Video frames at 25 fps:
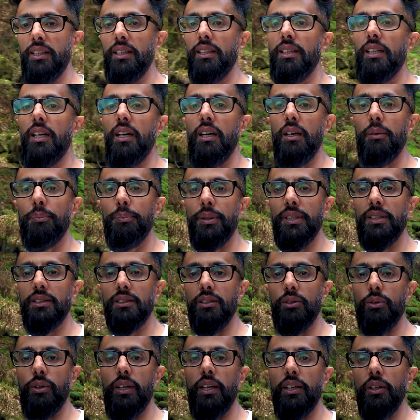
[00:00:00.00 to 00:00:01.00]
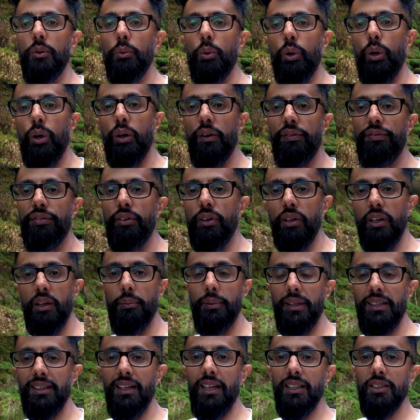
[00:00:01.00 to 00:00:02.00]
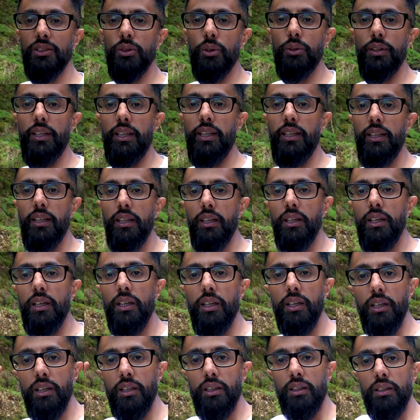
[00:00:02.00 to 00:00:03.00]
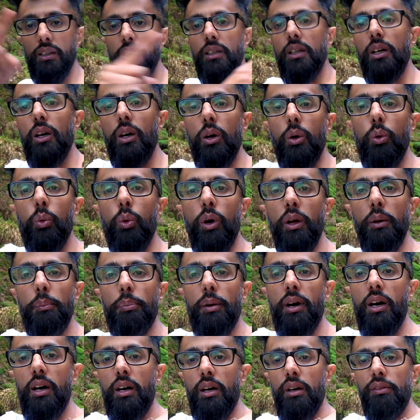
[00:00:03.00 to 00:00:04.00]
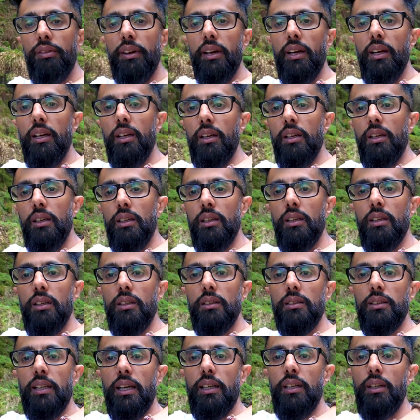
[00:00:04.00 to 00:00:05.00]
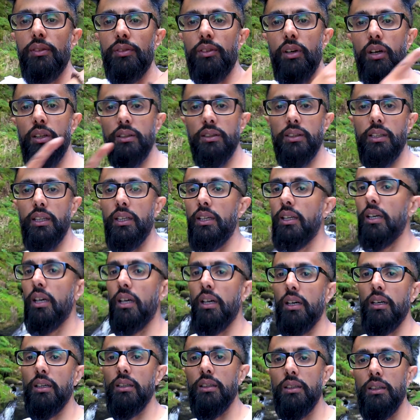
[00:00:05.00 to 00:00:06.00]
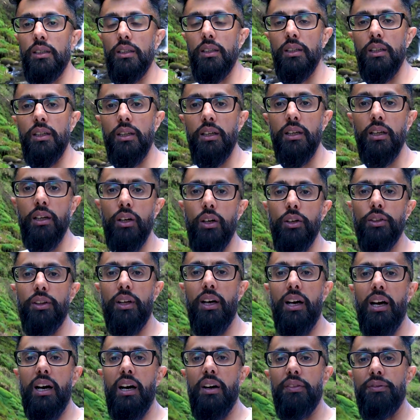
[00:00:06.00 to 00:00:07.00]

the Pistyll Rhaeadr Waterfall. I mean, that's only one part of it. Then you've got the other